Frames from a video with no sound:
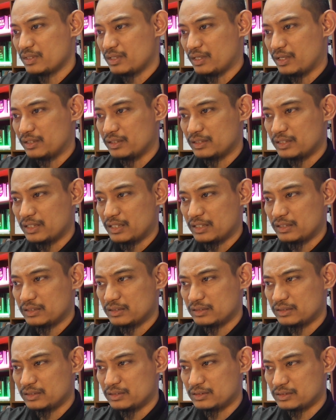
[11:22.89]
And
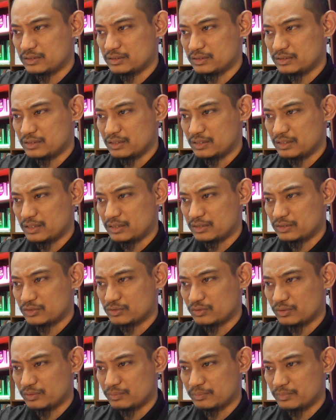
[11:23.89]
then this is the last
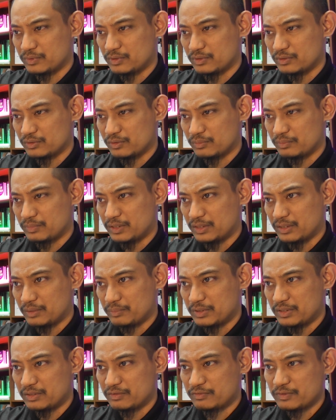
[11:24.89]
comment, I
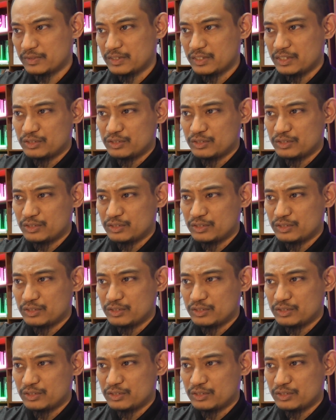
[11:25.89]
believe.